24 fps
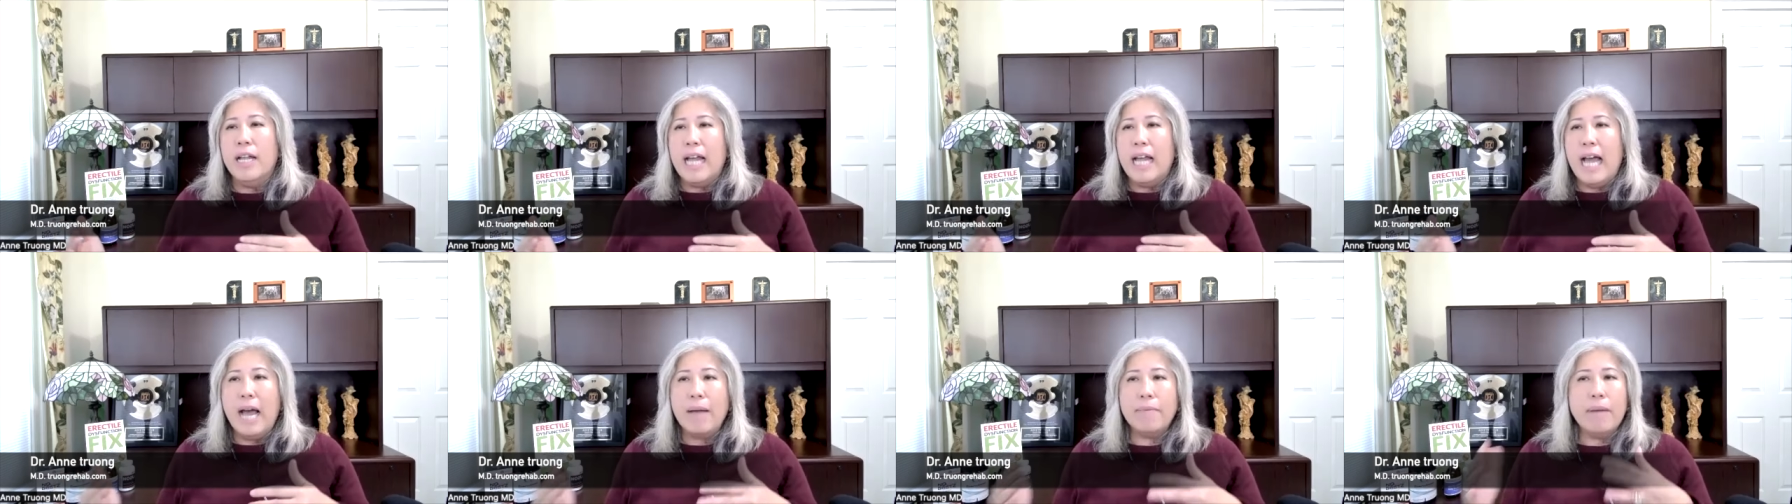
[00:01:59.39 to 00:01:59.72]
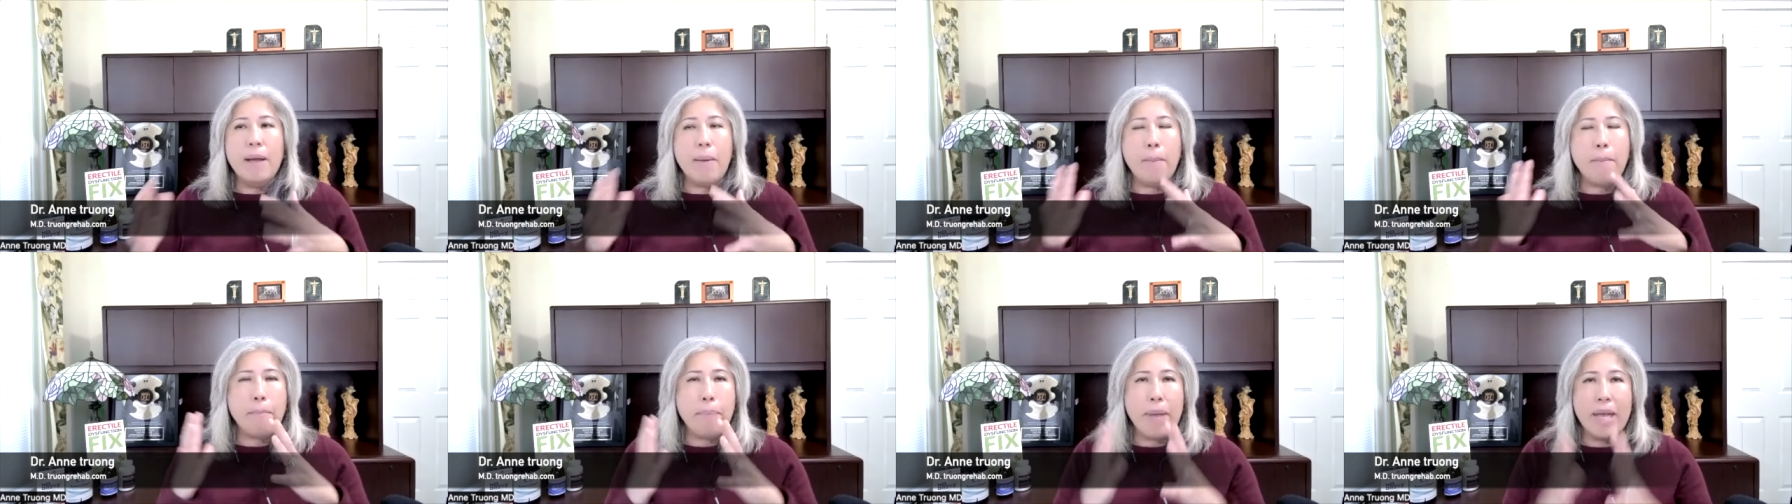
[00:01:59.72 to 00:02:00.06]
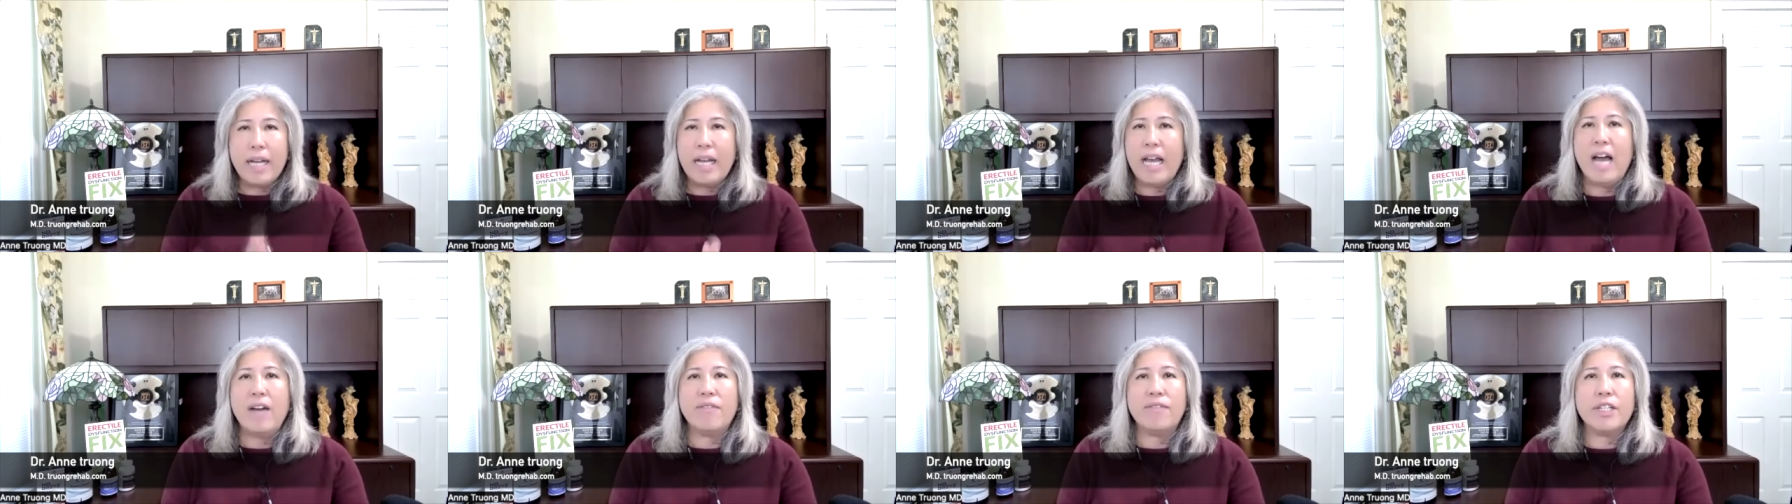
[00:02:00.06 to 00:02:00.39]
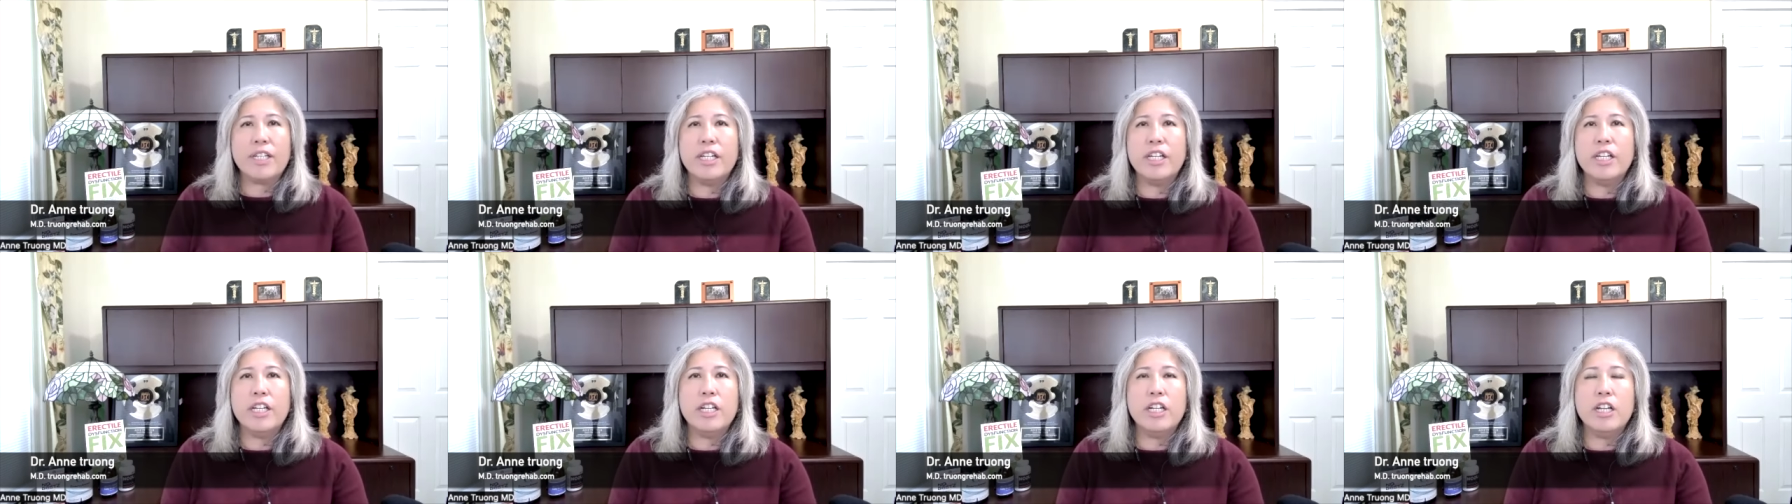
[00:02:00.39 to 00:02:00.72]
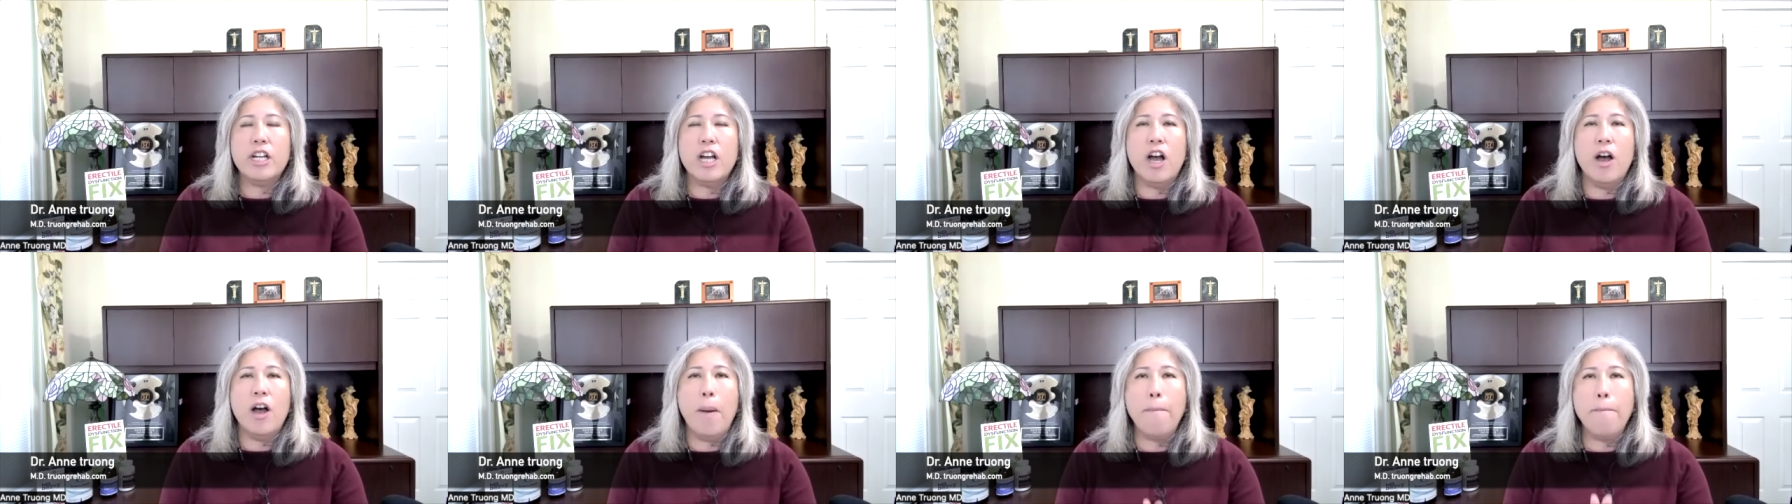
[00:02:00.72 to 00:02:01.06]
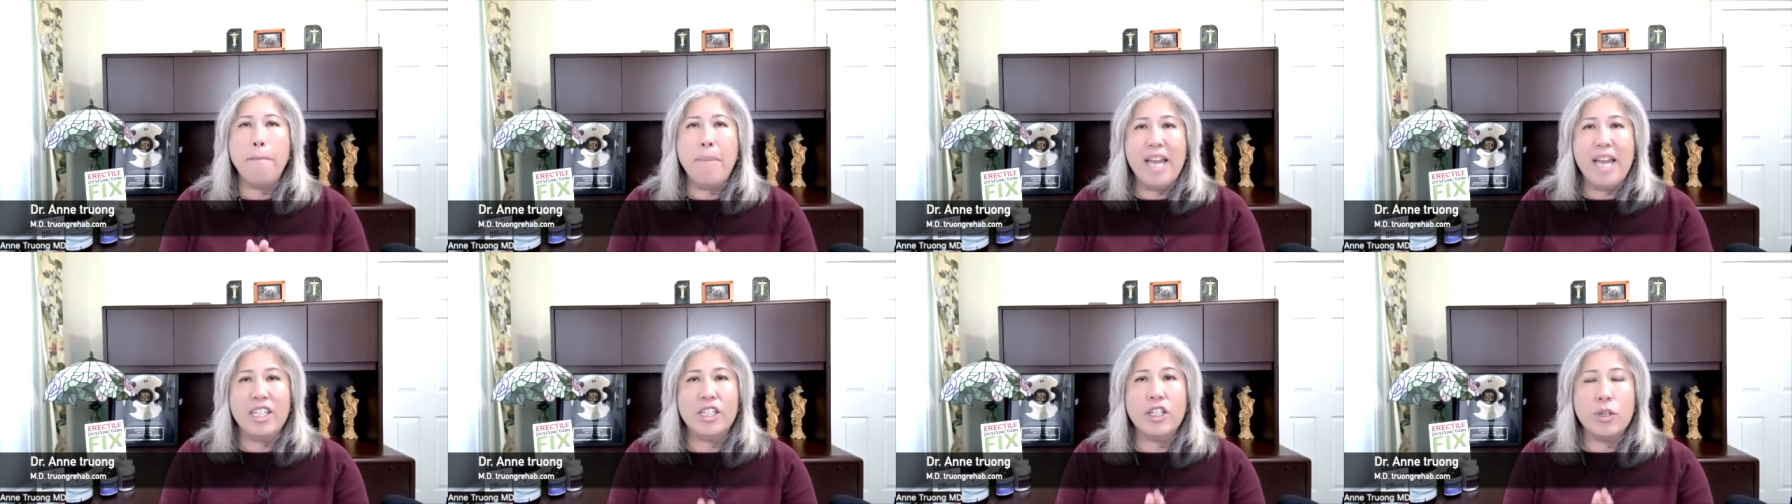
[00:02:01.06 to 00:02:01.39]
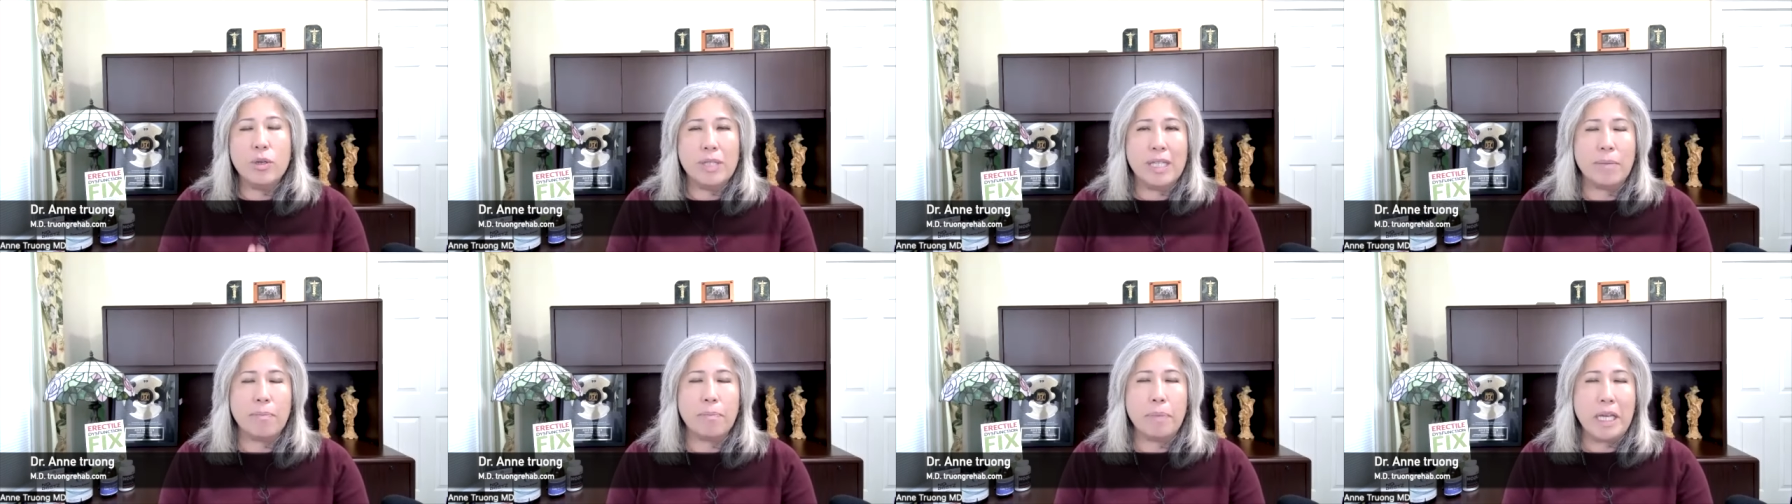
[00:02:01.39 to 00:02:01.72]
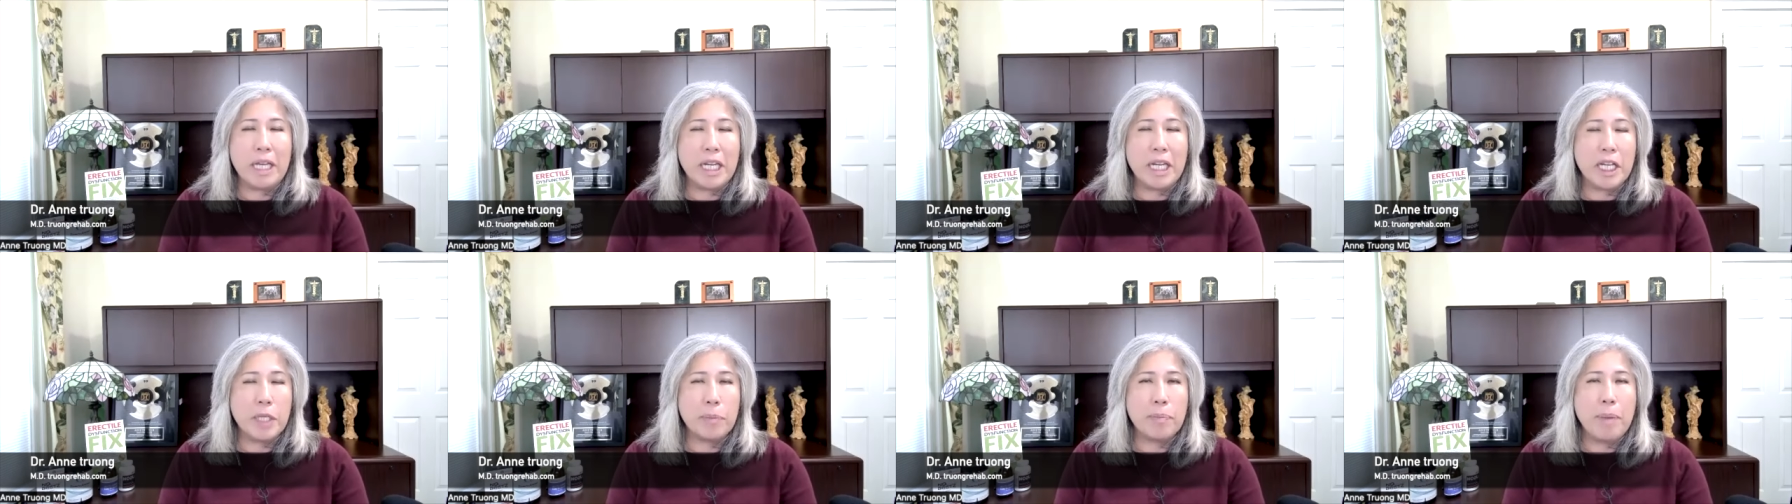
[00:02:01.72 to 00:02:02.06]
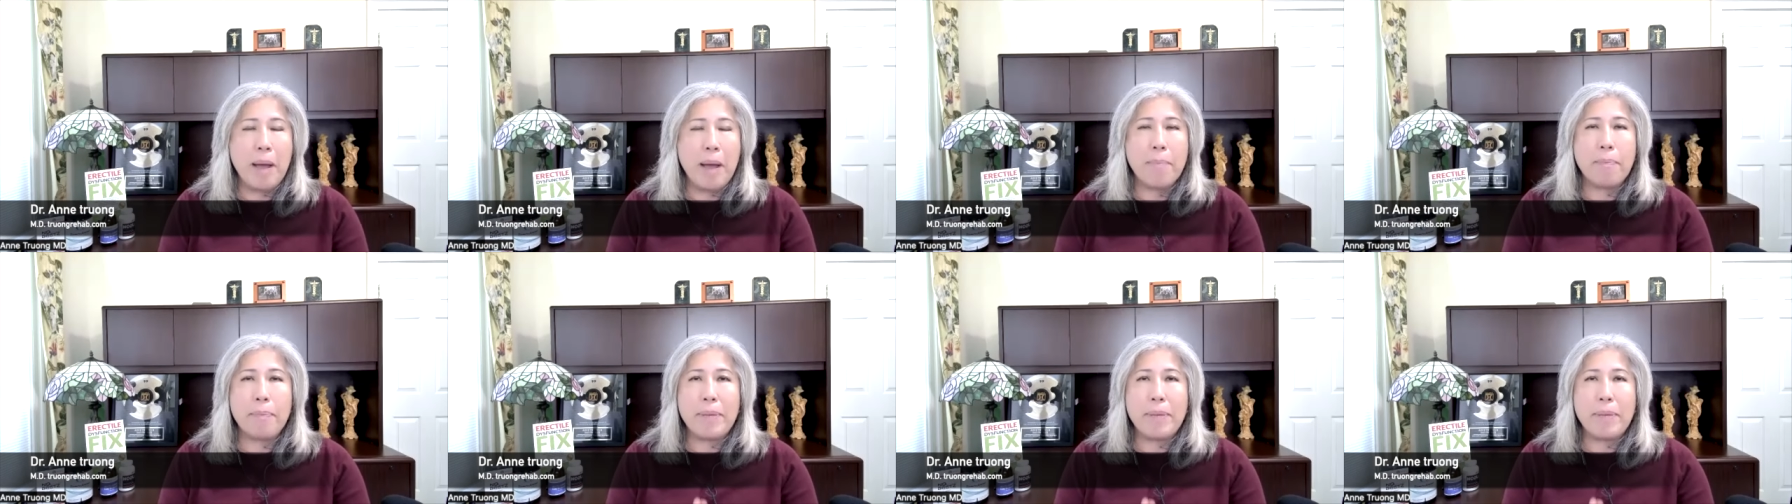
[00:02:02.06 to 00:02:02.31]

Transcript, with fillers: i'm a big advocate of men using penis pump